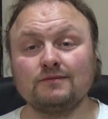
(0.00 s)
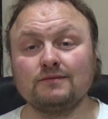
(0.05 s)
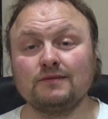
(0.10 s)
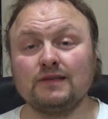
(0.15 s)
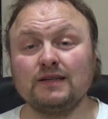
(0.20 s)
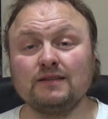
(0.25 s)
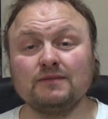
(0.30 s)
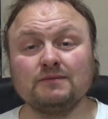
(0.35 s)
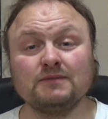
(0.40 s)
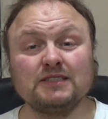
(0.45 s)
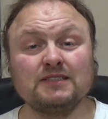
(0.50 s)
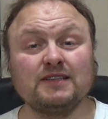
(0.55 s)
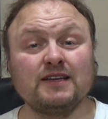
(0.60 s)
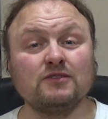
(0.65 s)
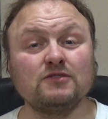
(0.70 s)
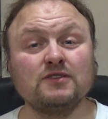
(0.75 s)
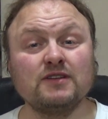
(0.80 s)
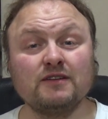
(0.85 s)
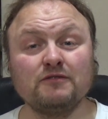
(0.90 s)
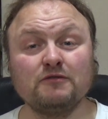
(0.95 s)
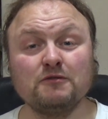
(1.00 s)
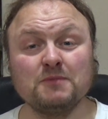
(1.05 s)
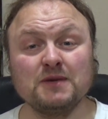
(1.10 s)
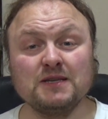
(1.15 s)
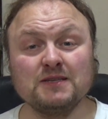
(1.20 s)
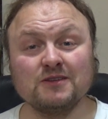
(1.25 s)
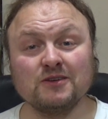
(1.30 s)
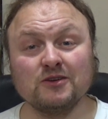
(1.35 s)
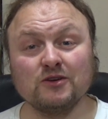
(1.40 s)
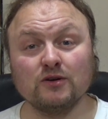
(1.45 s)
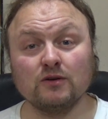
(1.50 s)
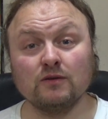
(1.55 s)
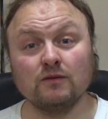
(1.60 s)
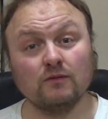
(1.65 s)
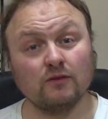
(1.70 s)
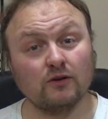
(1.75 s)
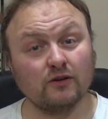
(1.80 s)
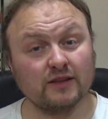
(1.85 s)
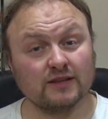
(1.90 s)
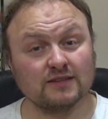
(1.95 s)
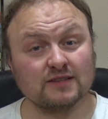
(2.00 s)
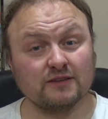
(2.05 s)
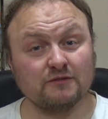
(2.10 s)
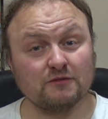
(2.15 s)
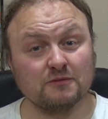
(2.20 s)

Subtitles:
Well, it's now time for me to go. All that's left